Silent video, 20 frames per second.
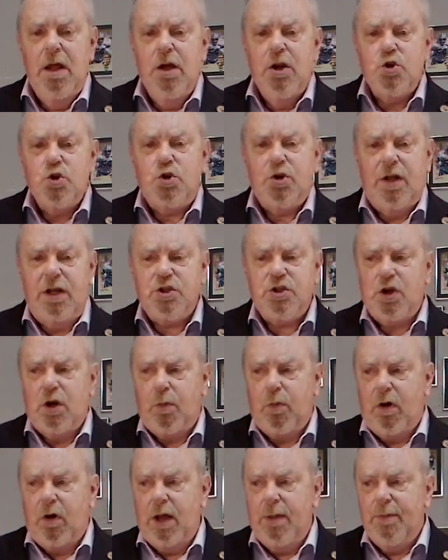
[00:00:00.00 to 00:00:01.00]
so that's our
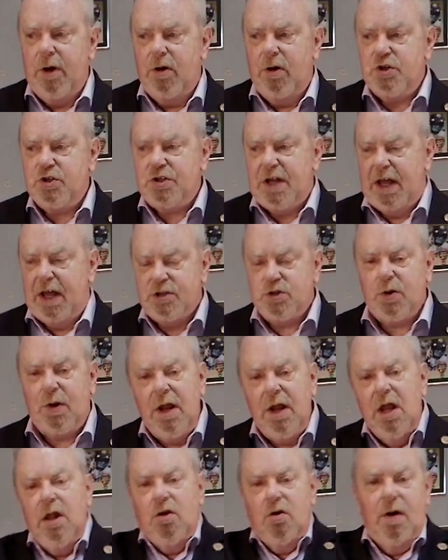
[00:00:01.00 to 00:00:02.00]
primary stance. All right,
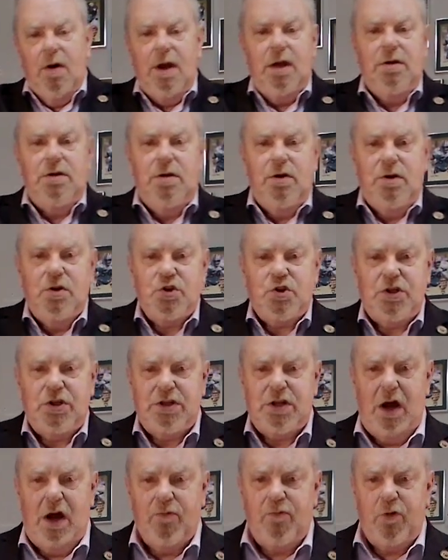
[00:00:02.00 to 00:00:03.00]
go ahead. You can sit
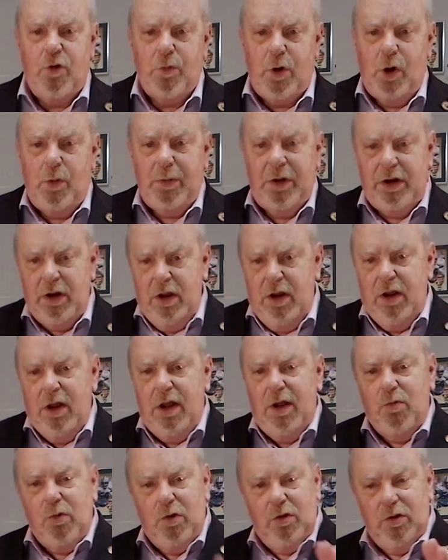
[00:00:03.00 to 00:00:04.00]
down for a moment,
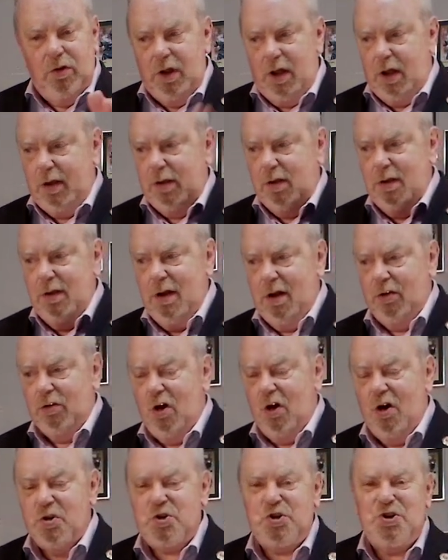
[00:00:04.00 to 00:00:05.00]
and I'll
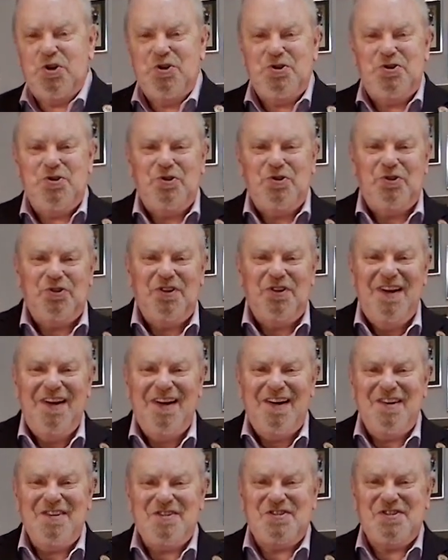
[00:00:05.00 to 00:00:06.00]
launch into
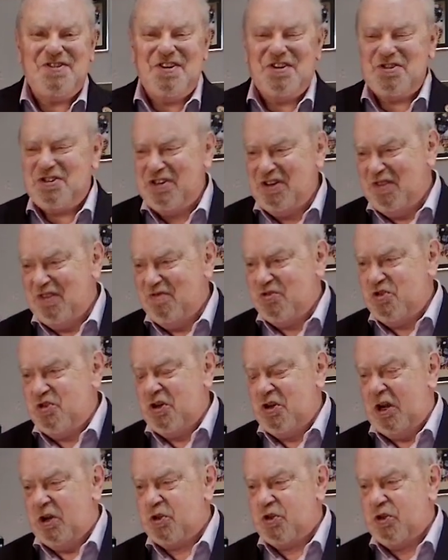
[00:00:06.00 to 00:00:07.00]
our discussion of
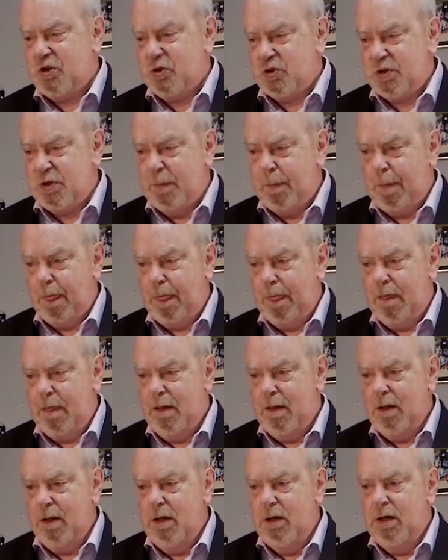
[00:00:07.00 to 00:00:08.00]
gestures.
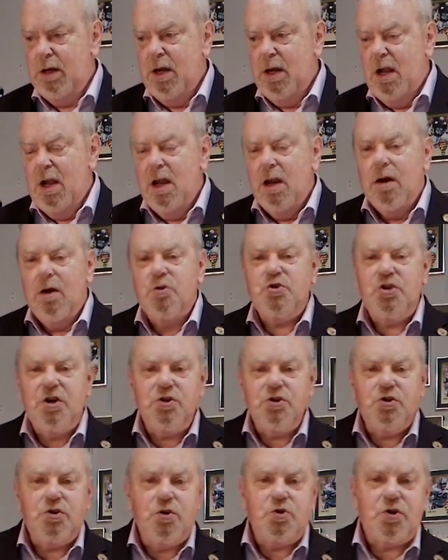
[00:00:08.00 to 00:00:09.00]
Now,
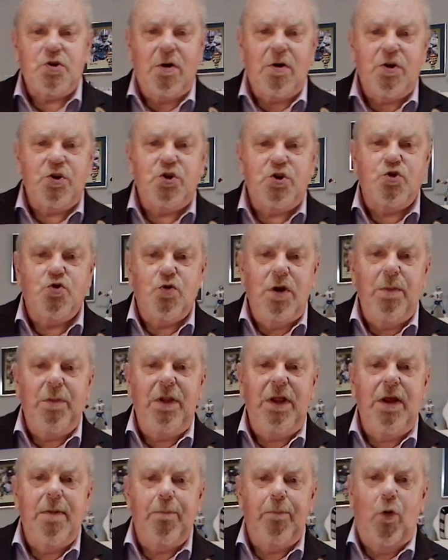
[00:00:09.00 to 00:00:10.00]
gestures are
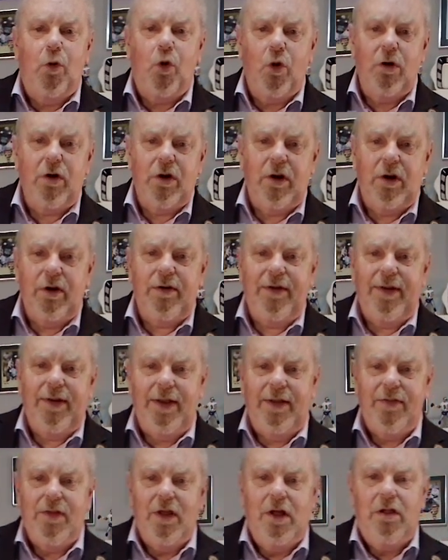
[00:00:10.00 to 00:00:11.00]
extremely important
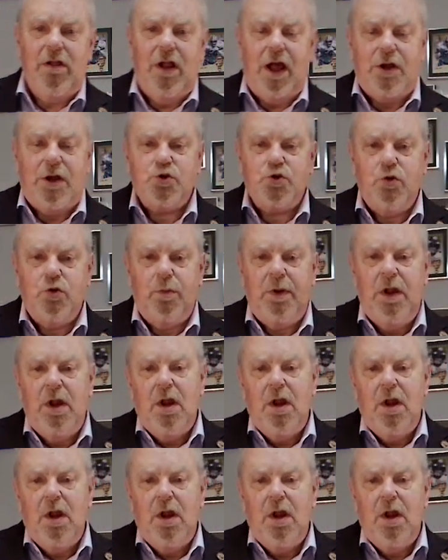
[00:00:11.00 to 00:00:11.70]
in the classroom.